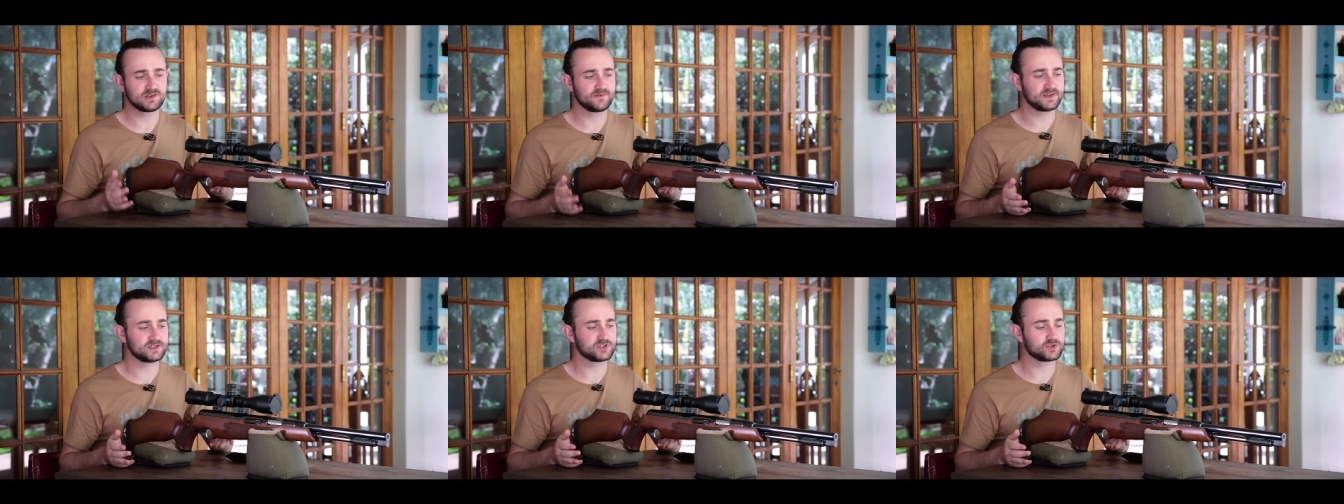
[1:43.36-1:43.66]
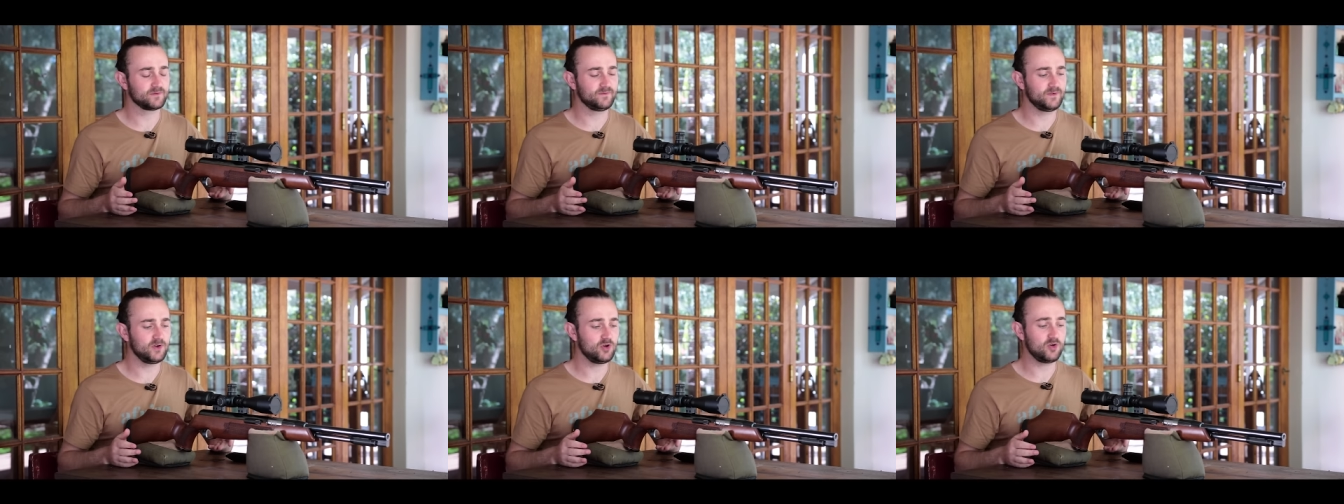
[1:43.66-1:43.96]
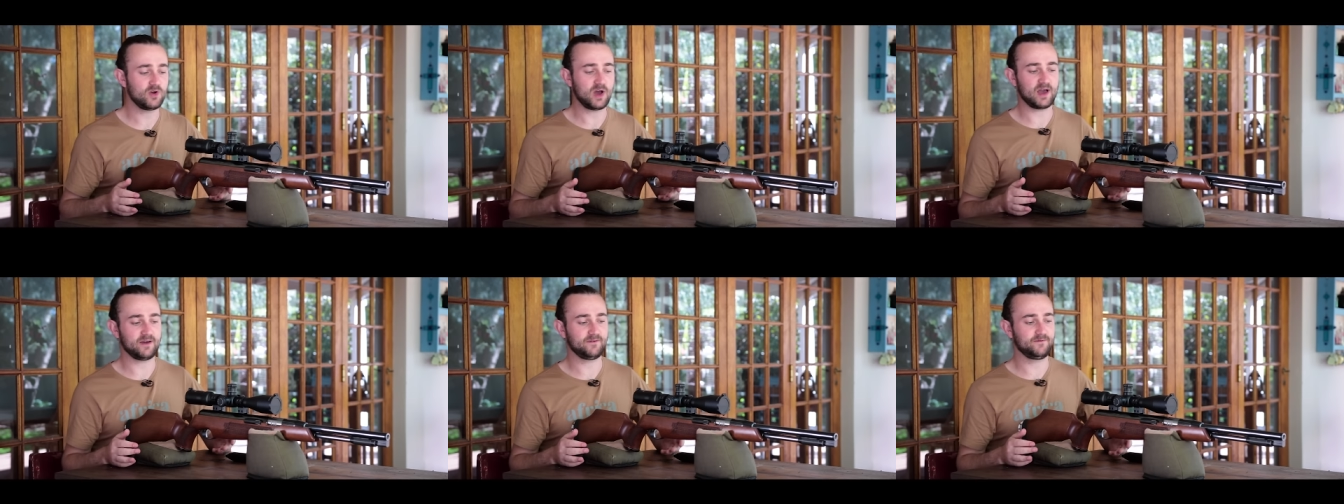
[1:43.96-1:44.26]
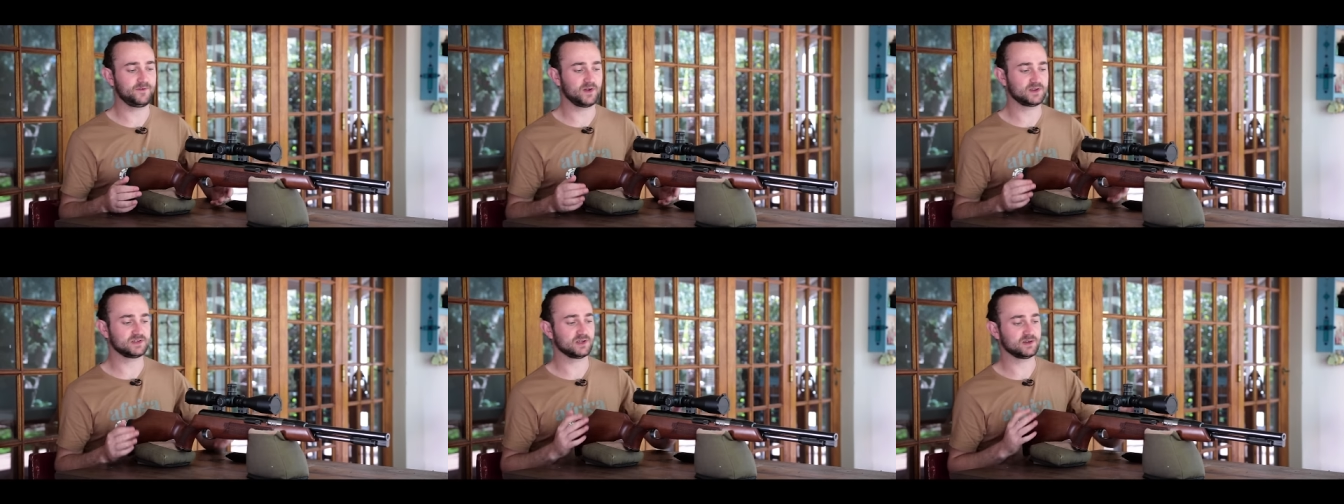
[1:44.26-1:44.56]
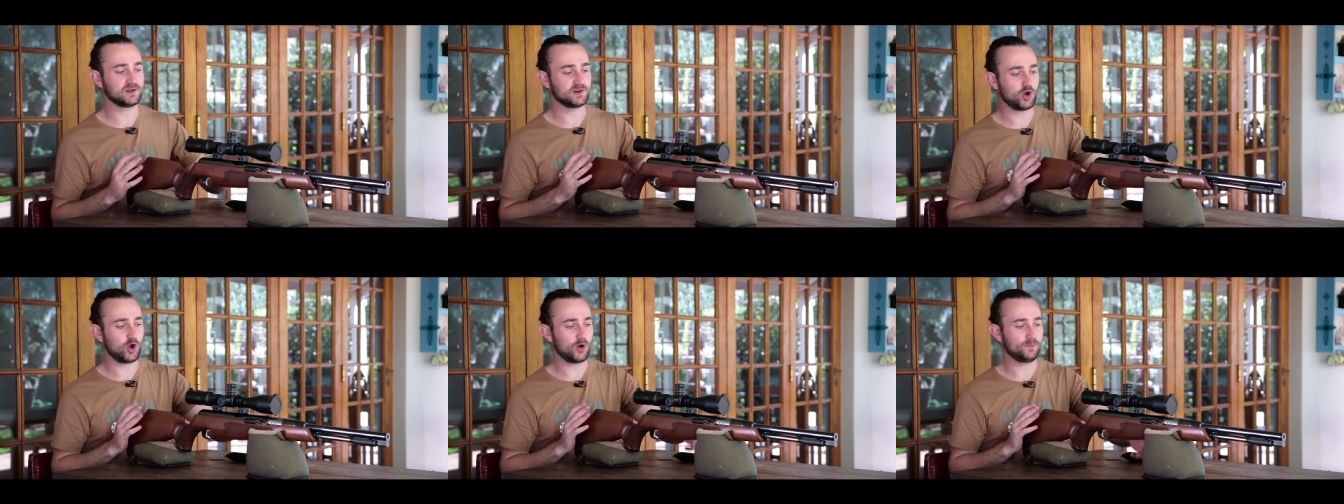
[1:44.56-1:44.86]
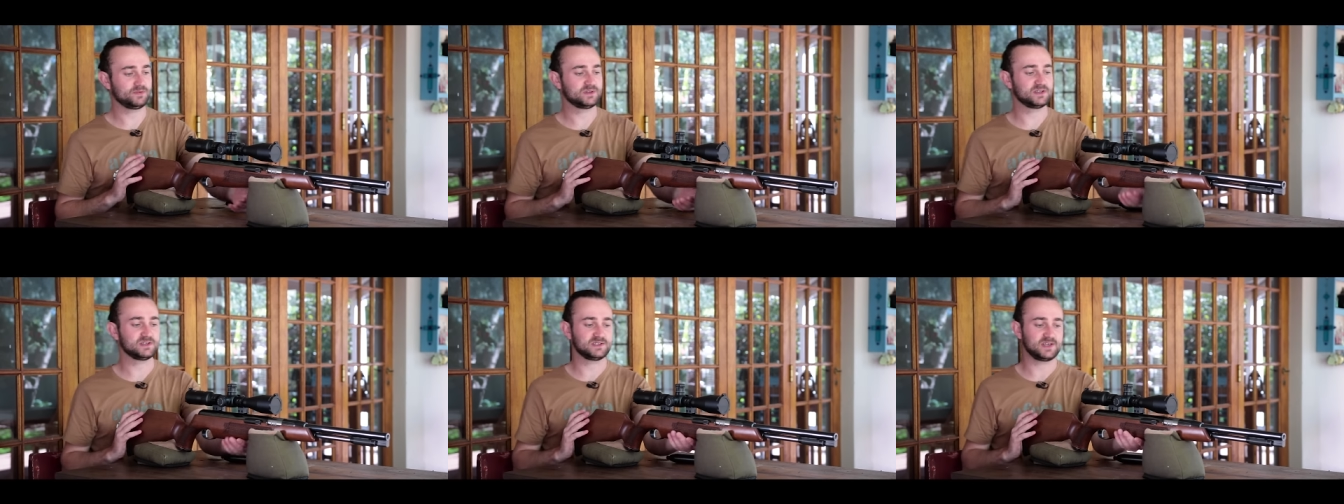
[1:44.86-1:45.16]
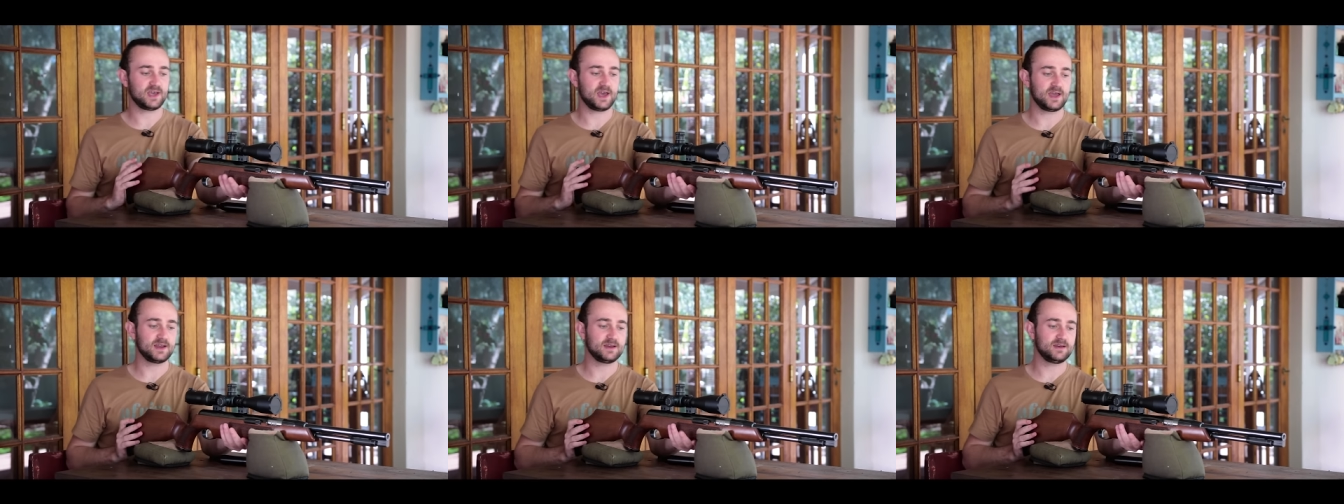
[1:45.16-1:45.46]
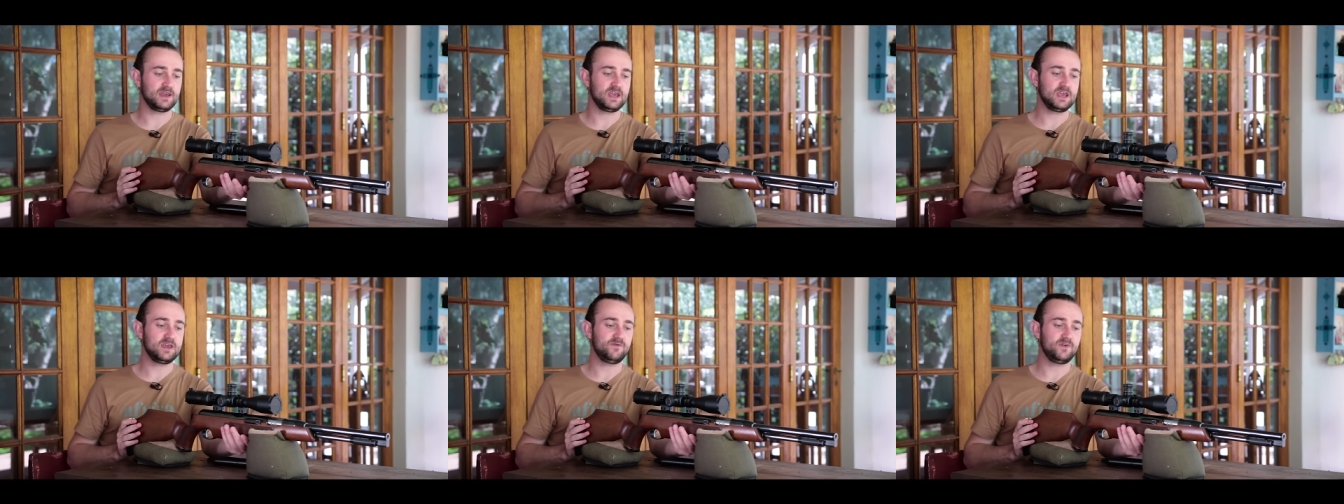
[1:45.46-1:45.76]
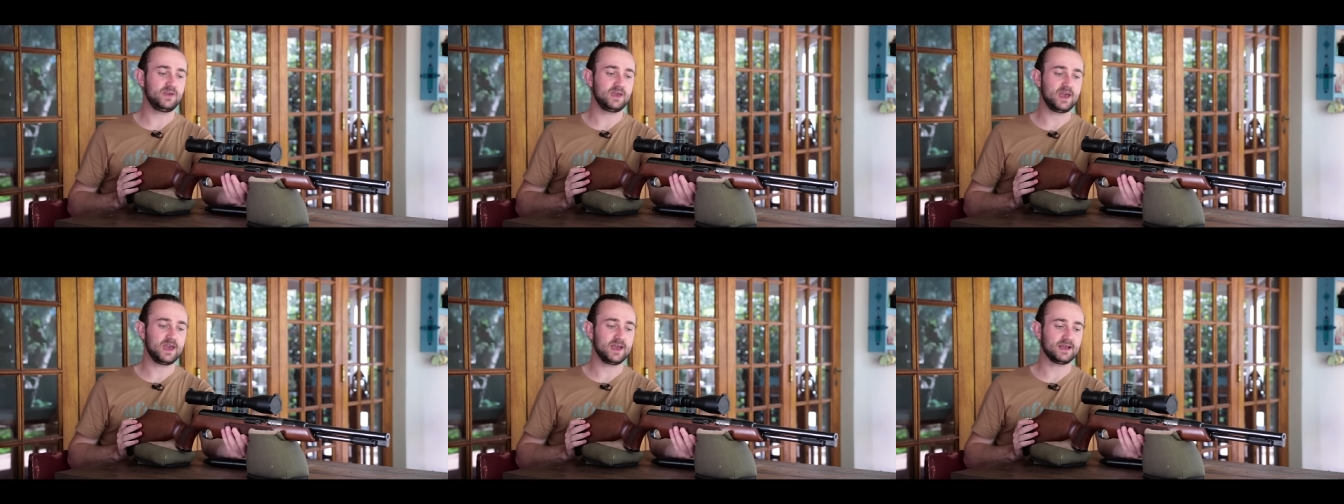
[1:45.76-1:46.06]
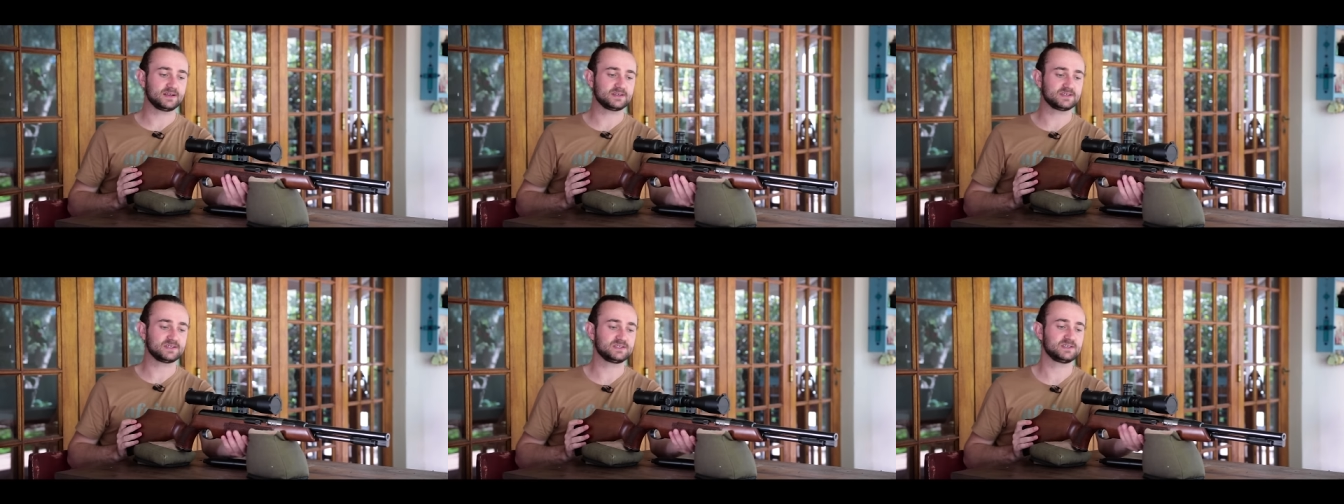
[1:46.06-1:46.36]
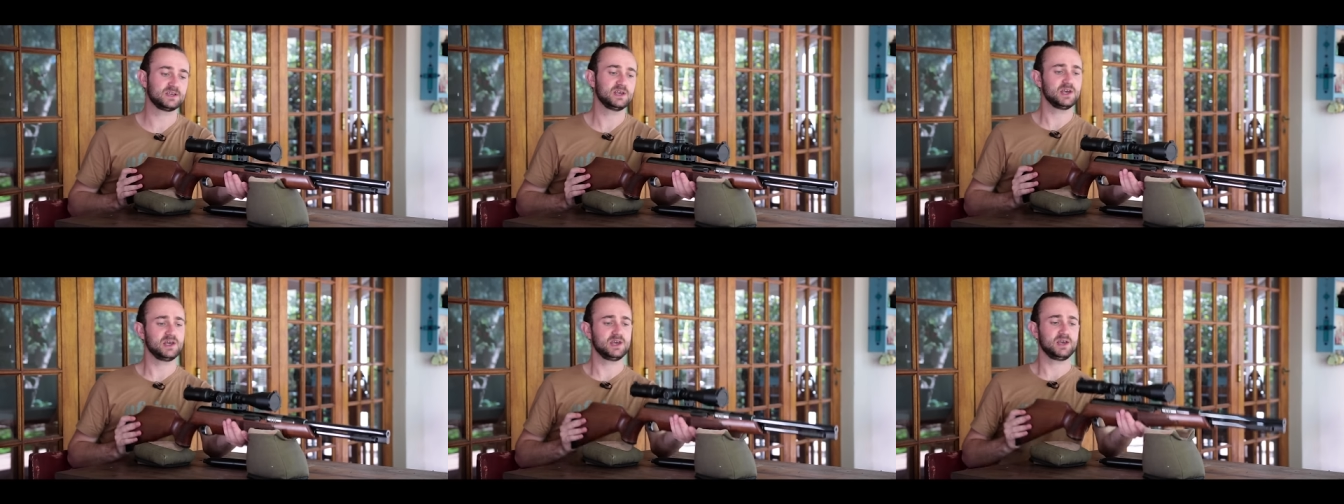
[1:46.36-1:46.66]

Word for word: of this review, I've fitted an Optizan EVX